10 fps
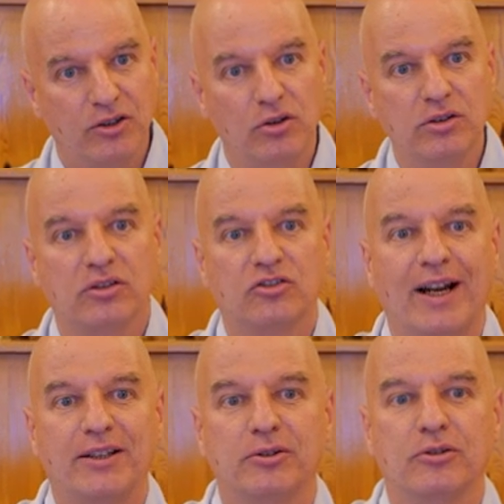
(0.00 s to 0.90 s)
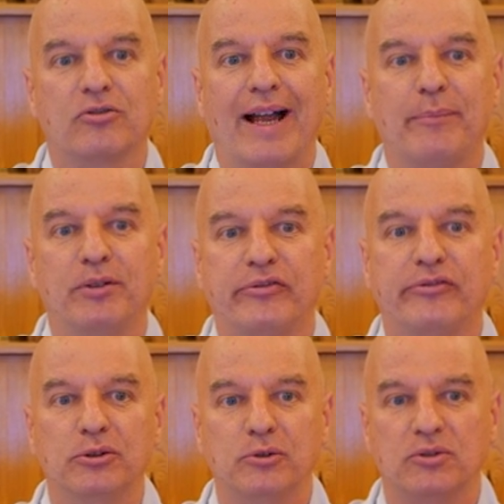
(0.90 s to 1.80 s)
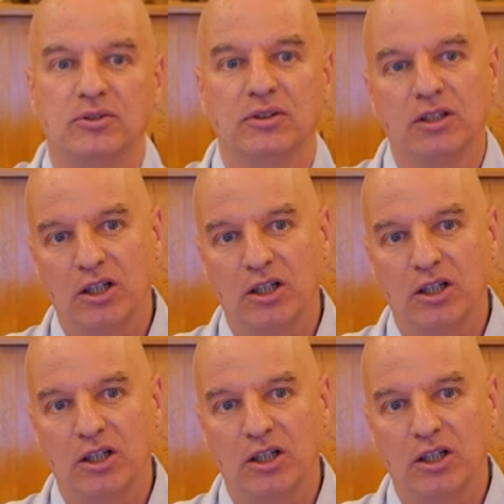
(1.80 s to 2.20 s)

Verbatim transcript: don't try to grab the fruit.